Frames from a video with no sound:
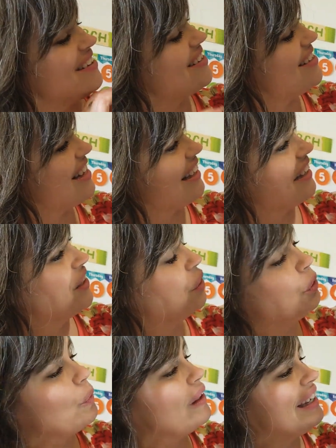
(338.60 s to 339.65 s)
Silly
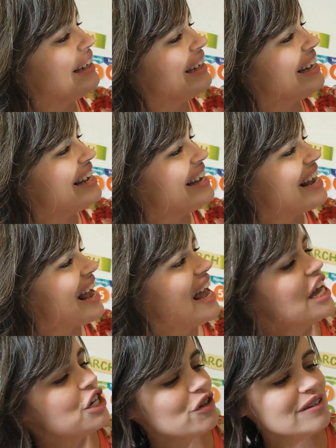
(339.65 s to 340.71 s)
Queenie. Do
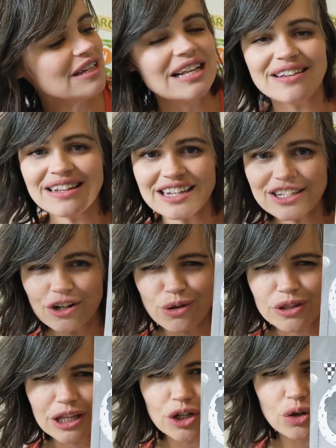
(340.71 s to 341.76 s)
you see anything that starts
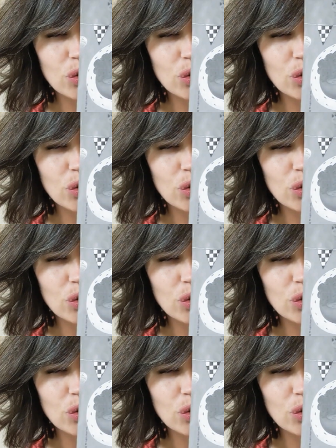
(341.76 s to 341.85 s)
with a